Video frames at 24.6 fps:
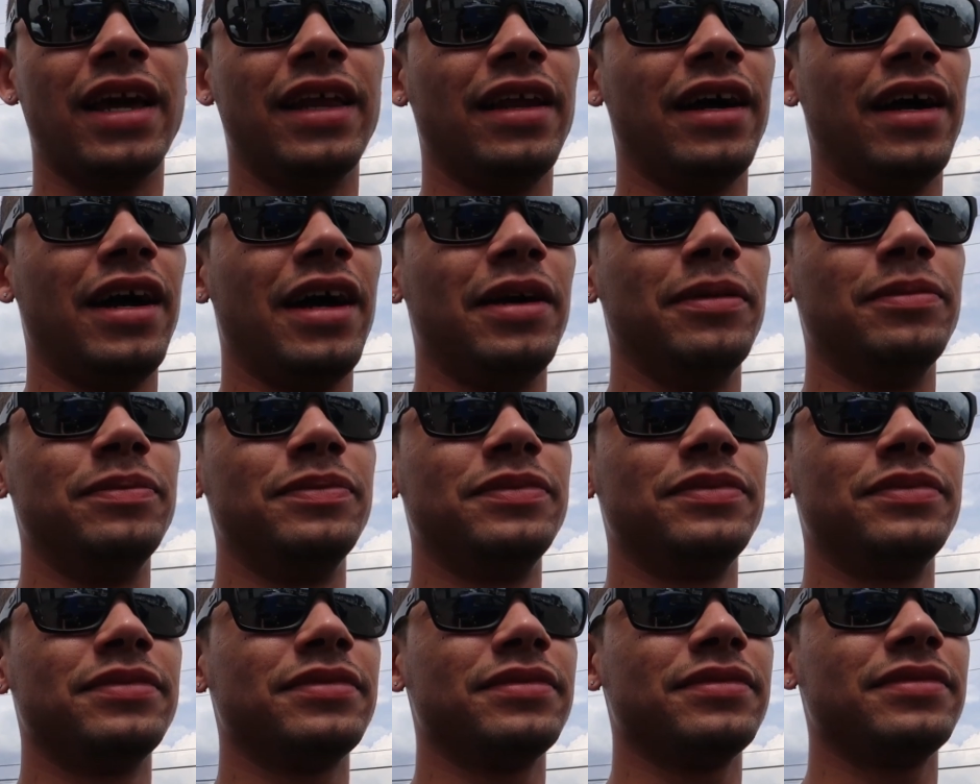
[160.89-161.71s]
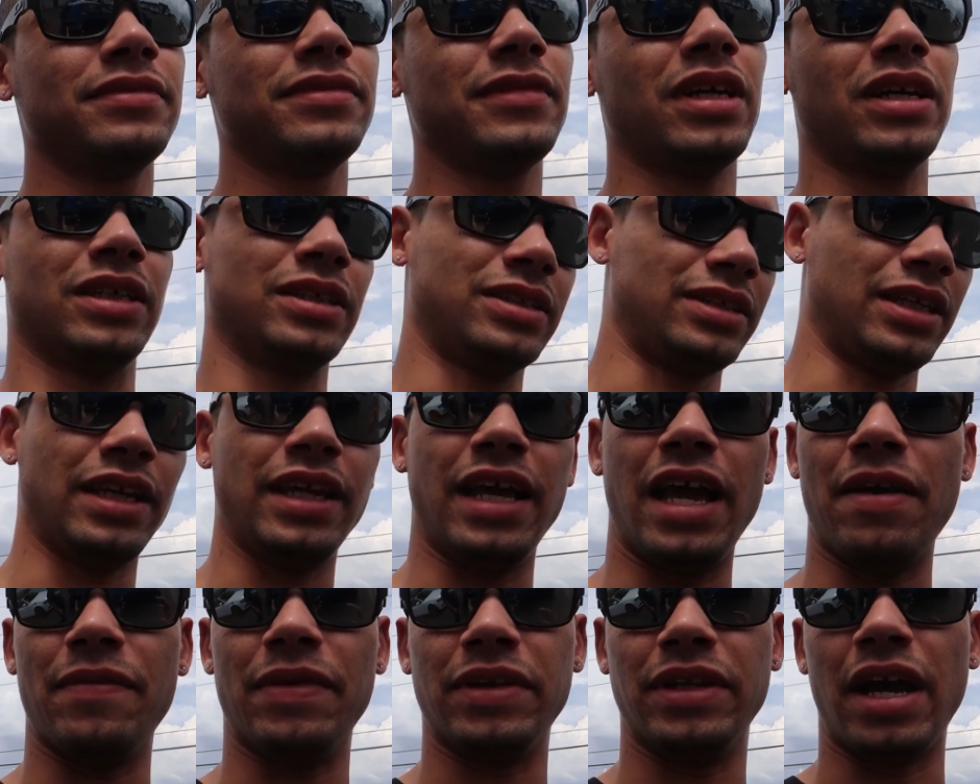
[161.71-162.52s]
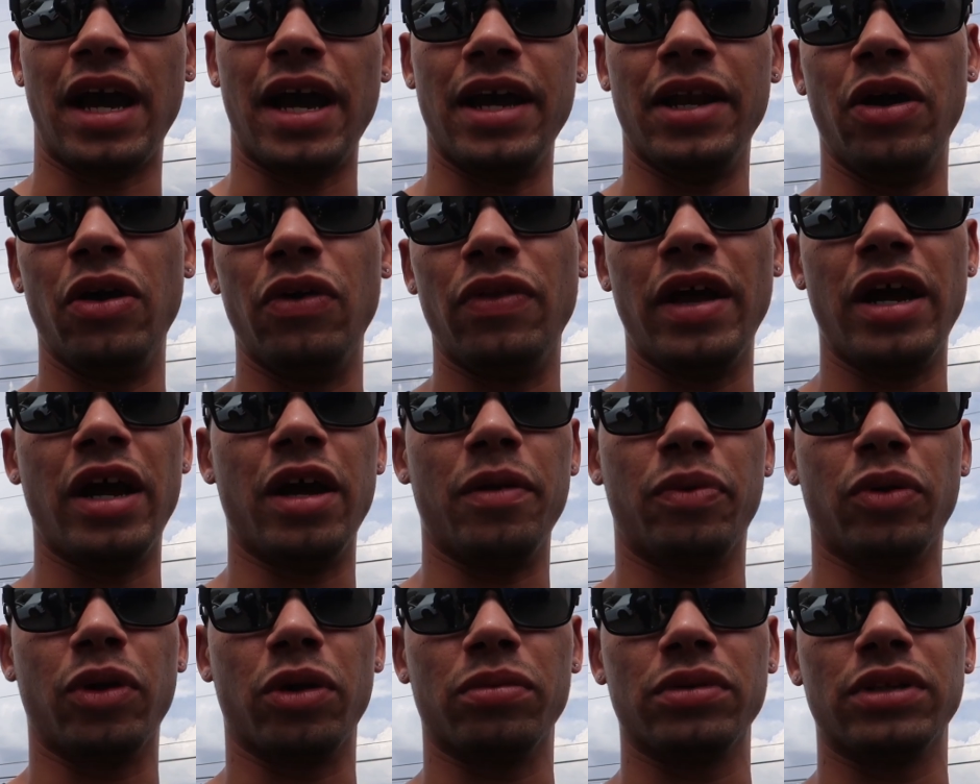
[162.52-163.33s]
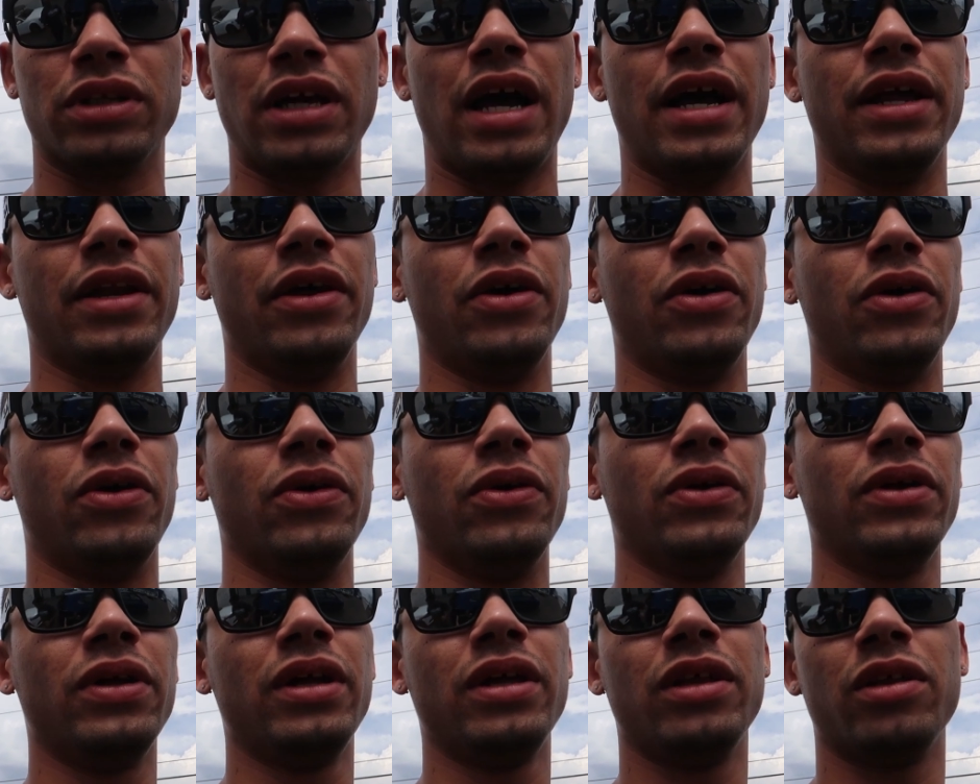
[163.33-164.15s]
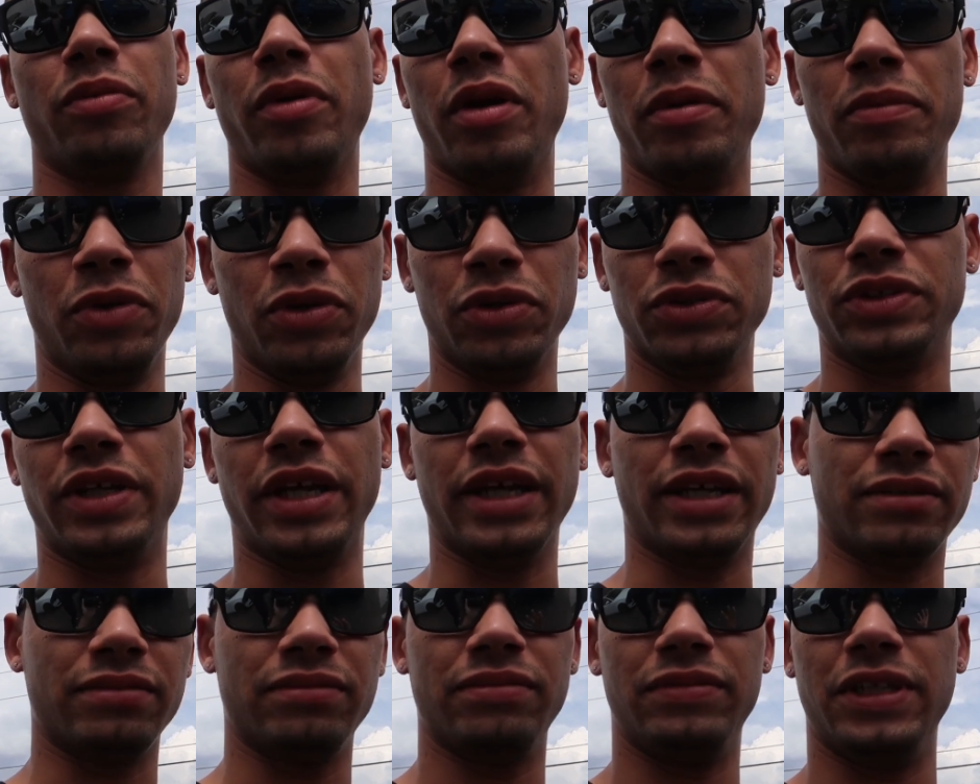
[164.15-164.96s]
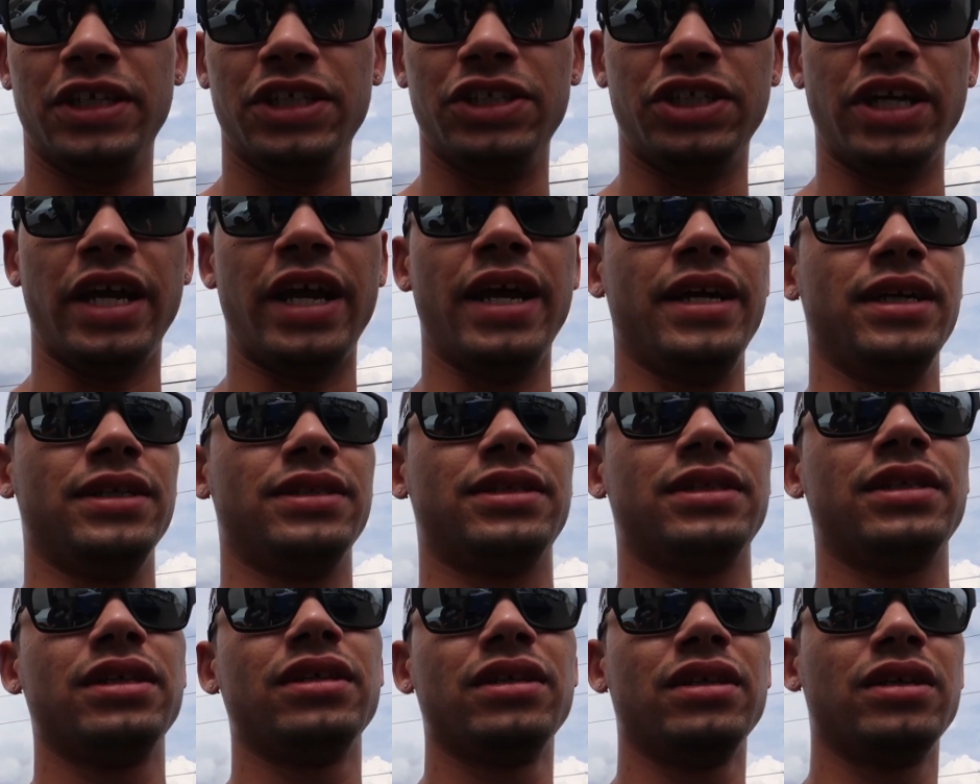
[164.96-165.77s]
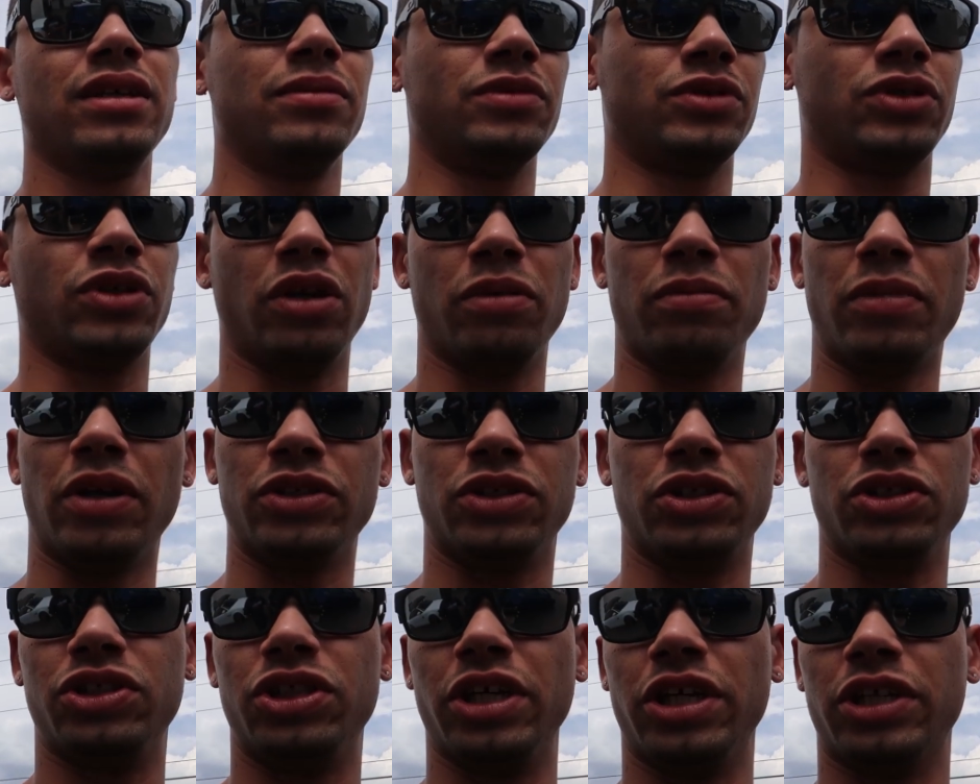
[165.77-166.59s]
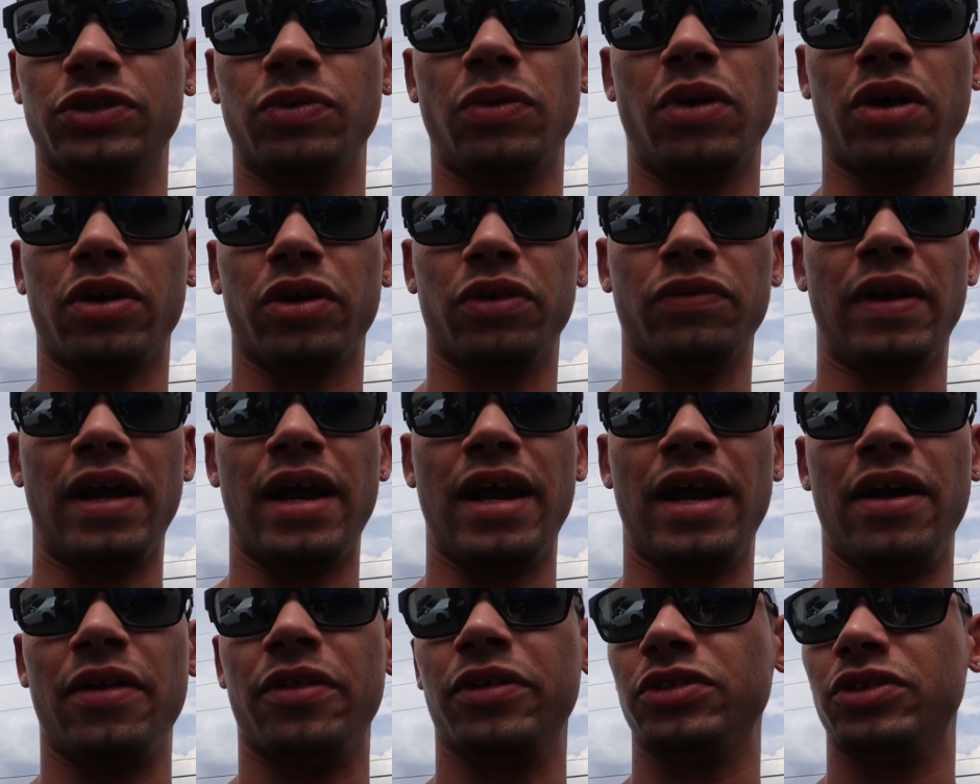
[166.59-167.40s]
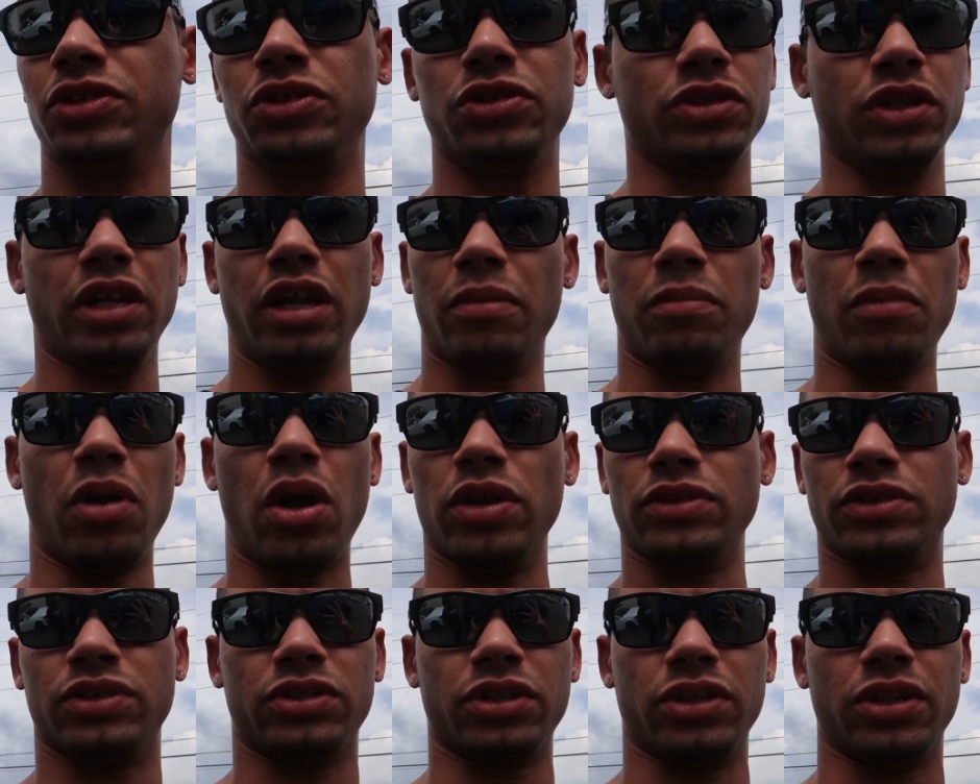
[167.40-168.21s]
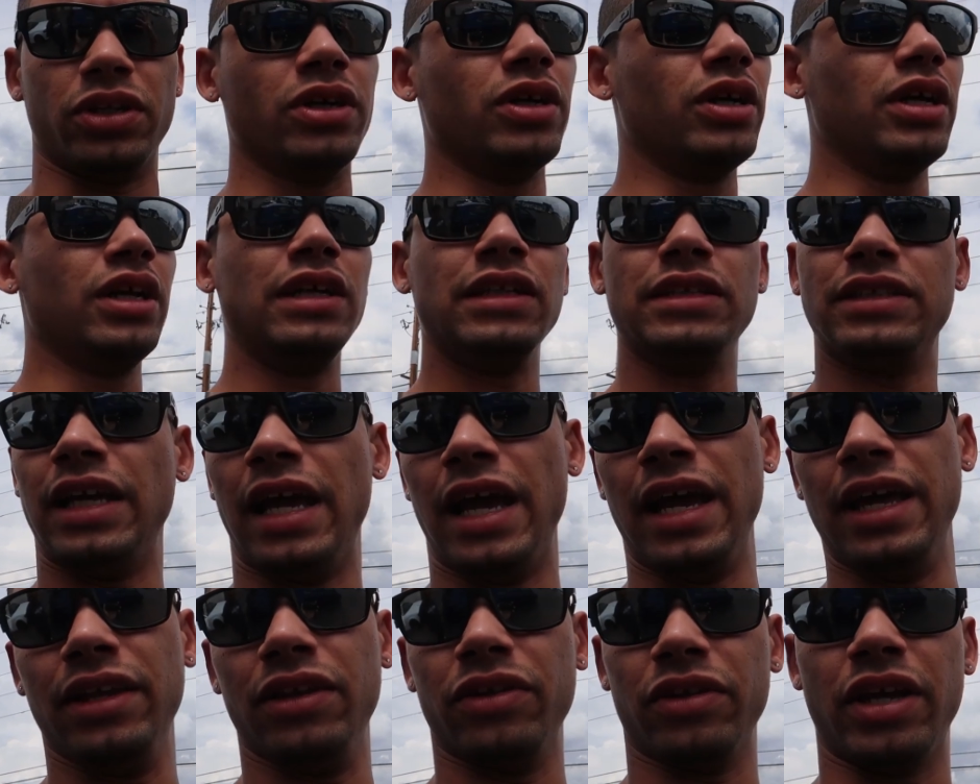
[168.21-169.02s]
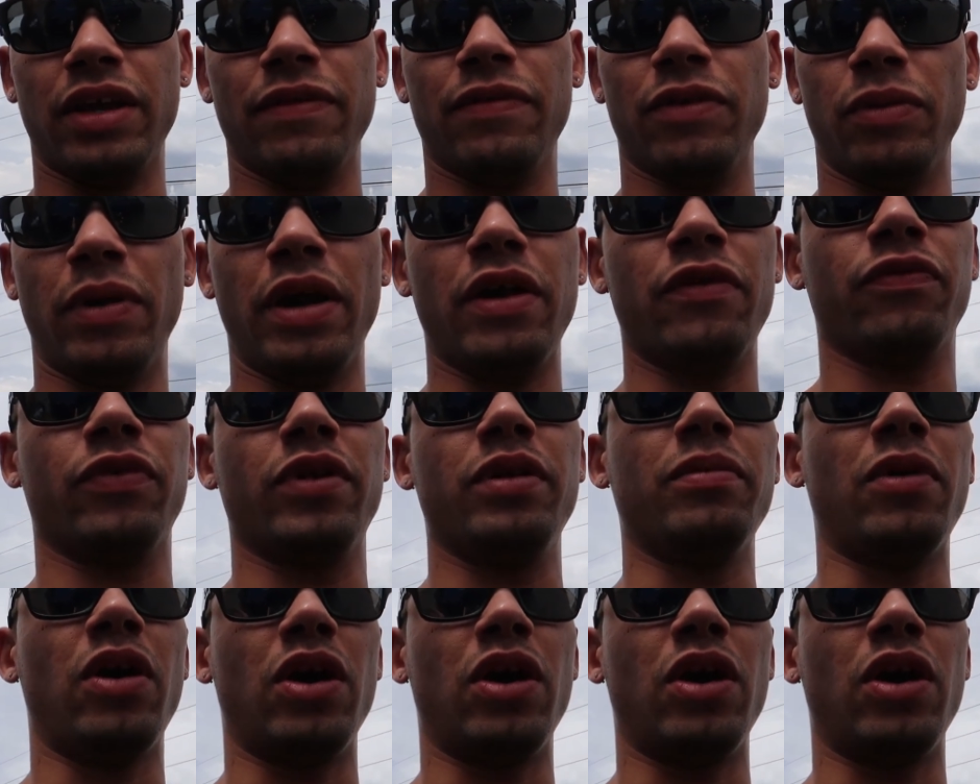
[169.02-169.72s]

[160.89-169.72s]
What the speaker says: And like I said, they have a dino there, a portable dino. There'll be music, DJs. I'm sure a bunch of chicks walking around. There's usually a monster tent. They're giving away free